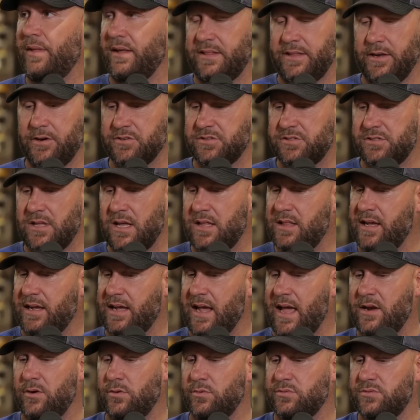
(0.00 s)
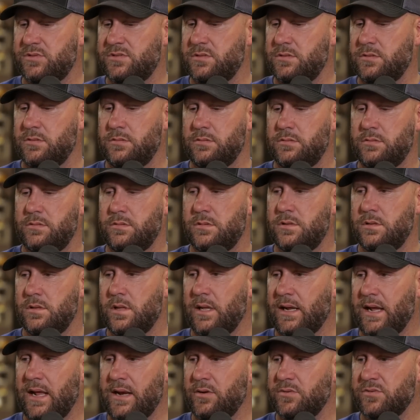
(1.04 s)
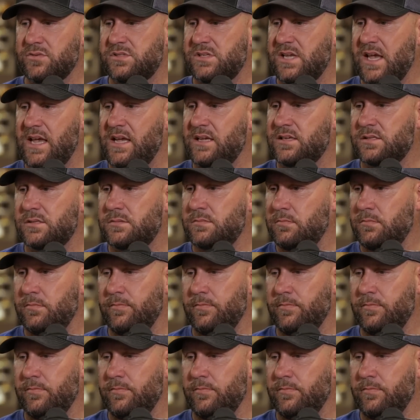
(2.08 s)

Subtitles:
Like there's not I don't taste